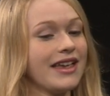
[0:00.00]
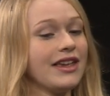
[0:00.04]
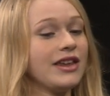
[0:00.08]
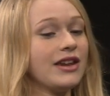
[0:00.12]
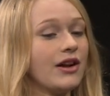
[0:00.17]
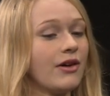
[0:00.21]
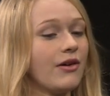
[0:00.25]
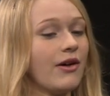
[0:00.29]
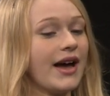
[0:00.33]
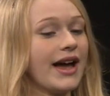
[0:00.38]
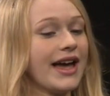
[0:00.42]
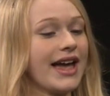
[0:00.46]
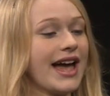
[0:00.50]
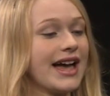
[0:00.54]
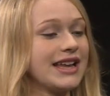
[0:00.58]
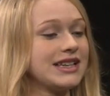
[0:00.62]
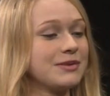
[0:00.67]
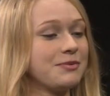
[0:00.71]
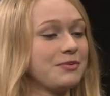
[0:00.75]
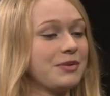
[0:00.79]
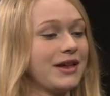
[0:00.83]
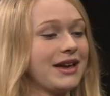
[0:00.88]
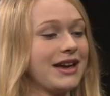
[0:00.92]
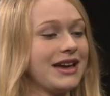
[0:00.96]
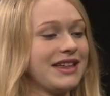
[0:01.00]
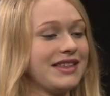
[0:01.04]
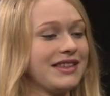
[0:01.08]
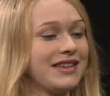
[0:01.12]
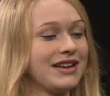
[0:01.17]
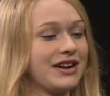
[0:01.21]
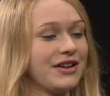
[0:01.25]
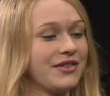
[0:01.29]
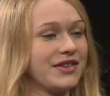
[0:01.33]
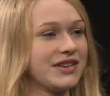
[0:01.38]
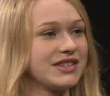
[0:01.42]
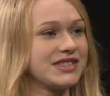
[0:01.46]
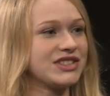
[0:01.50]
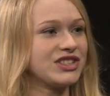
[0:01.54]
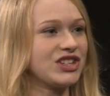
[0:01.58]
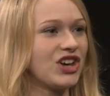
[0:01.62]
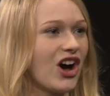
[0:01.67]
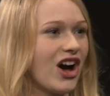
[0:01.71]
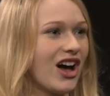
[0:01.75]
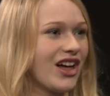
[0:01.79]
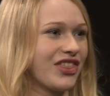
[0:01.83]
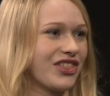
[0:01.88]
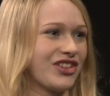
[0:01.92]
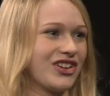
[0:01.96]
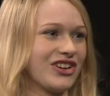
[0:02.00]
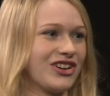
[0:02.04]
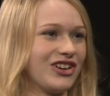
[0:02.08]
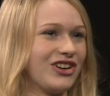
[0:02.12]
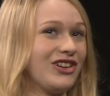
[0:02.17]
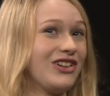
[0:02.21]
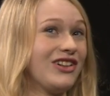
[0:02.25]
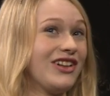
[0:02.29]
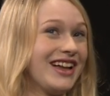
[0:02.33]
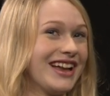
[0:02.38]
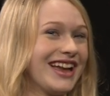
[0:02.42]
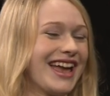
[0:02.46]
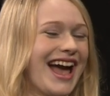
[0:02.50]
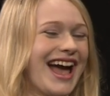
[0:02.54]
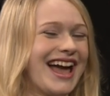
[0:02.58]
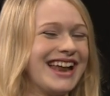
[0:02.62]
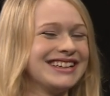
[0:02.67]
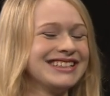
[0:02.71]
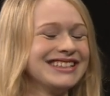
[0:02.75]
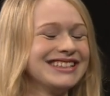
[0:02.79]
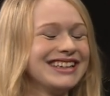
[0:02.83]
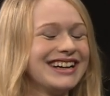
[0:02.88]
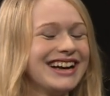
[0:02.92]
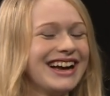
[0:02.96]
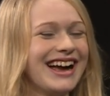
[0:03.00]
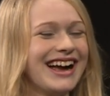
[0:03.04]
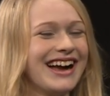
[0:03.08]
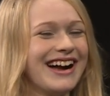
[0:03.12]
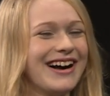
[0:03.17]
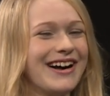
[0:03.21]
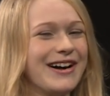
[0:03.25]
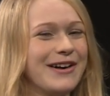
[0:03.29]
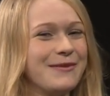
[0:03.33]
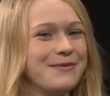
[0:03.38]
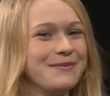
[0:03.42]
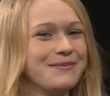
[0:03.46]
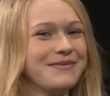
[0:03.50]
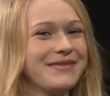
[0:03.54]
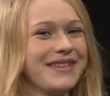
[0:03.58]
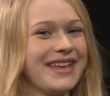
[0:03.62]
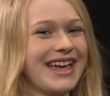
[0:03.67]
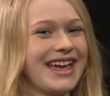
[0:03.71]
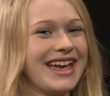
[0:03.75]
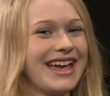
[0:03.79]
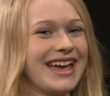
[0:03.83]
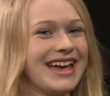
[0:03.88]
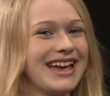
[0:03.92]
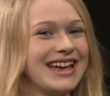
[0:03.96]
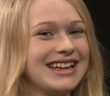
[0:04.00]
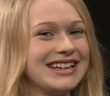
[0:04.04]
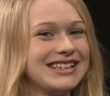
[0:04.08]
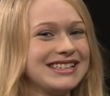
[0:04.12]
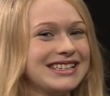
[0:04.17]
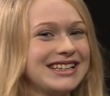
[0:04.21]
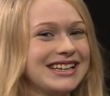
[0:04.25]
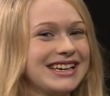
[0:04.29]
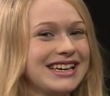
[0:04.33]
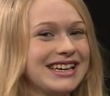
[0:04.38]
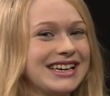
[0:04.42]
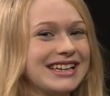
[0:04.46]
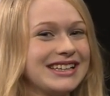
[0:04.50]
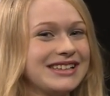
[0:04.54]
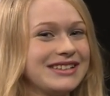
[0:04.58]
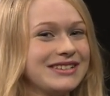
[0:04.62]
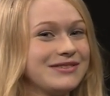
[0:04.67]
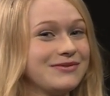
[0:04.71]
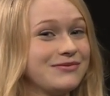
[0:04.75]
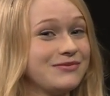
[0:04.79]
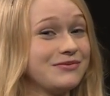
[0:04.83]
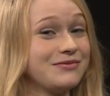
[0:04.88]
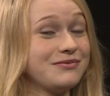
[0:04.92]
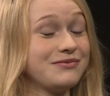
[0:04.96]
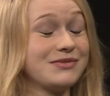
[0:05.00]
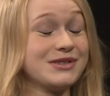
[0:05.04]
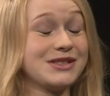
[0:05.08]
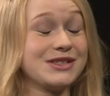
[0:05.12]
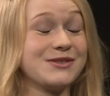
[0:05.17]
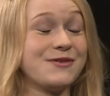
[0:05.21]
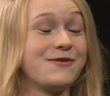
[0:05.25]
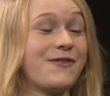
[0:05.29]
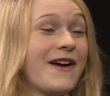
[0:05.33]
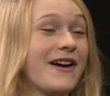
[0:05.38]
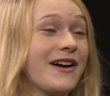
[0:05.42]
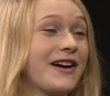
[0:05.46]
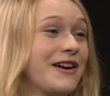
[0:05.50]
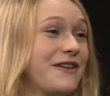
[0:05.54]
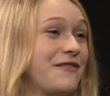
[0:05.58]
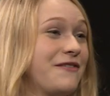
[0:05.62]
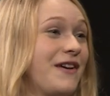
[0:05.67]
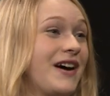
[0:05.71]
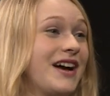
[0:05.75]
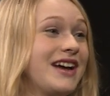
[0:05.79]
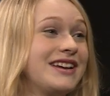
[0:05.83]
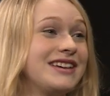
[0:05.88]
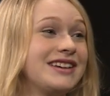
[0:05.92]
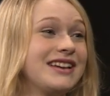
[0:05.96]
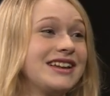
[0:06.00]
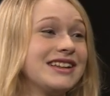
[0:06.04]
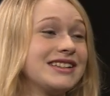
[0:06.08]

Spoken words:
had to play this goth girl again, and it was very fun.